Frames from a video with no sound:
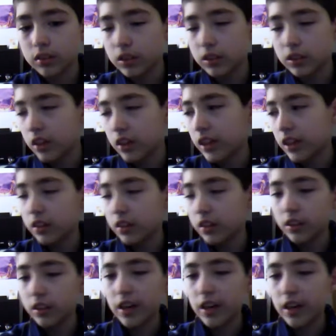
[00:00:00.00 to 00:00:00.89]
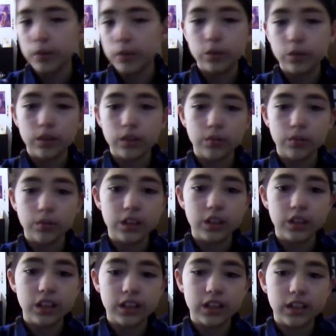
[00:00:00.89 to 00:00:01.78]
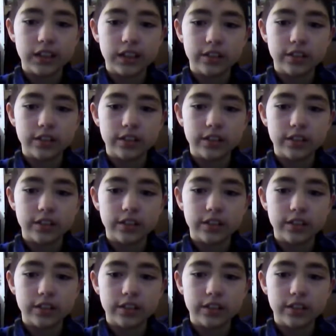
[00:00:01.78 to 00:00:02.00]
It's actually halfway finished.